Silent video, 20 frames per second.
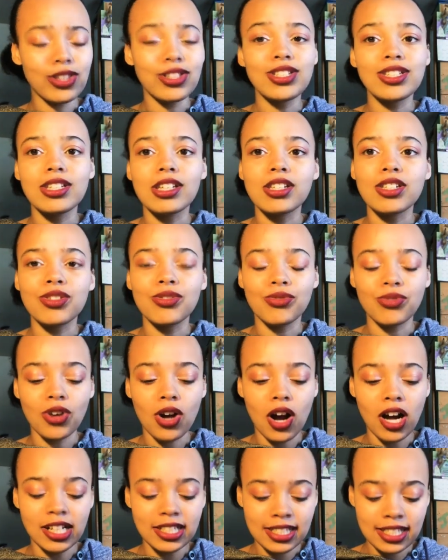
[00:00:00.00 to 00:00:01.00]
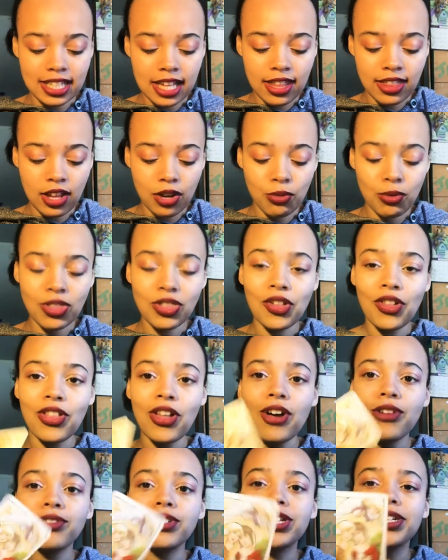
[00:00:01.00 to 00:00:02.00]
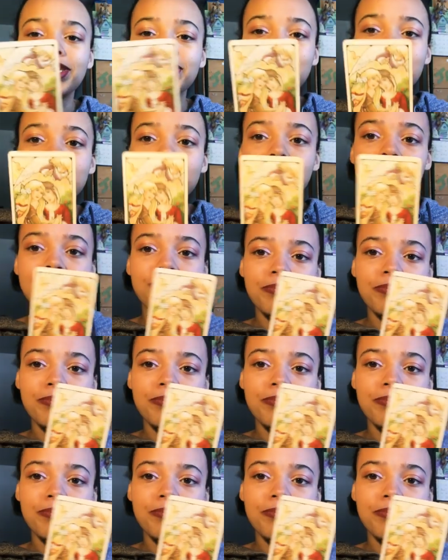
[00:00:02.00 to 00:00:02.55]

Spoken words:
the Six of Rods. And then with the Lovers,